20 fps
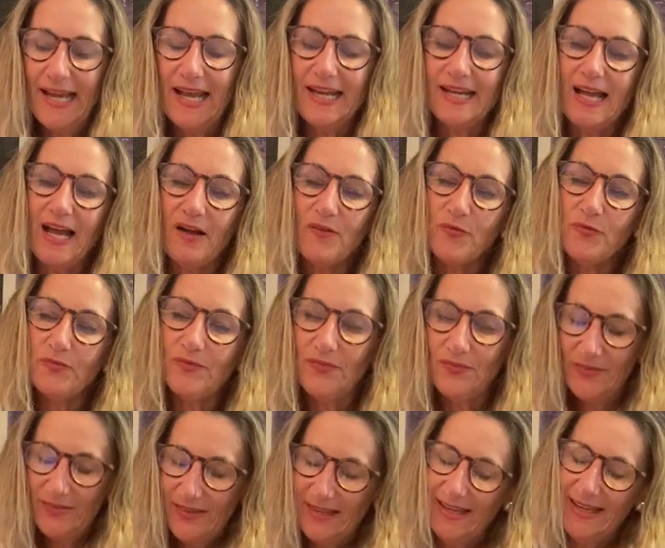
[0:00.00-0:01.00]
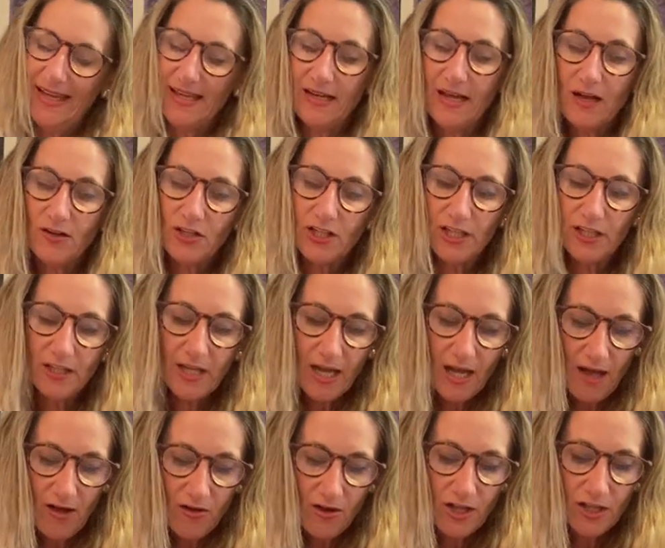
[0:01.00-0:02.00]
and I and I'll cl
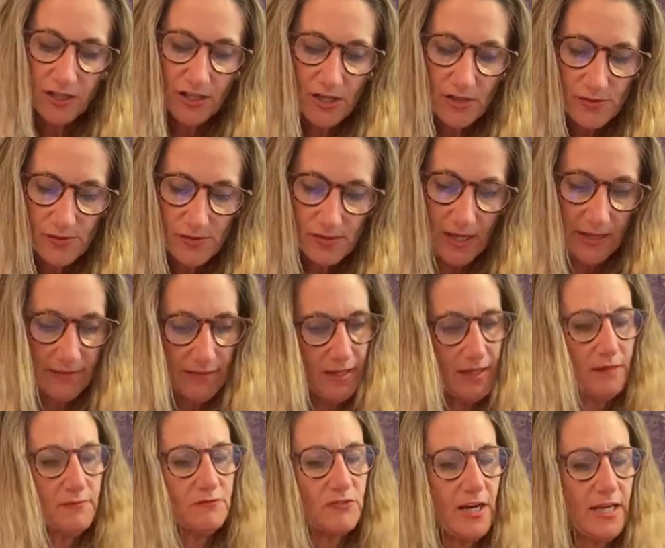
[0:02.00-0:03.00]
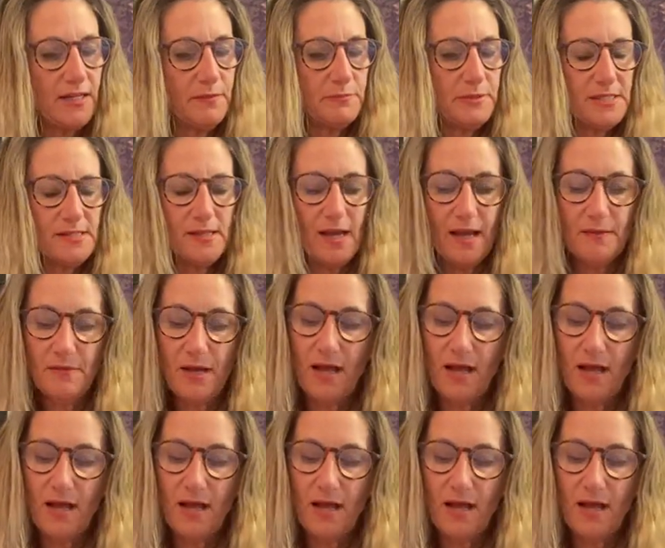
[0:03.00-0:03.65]
I'll close. I think I'm right up in time.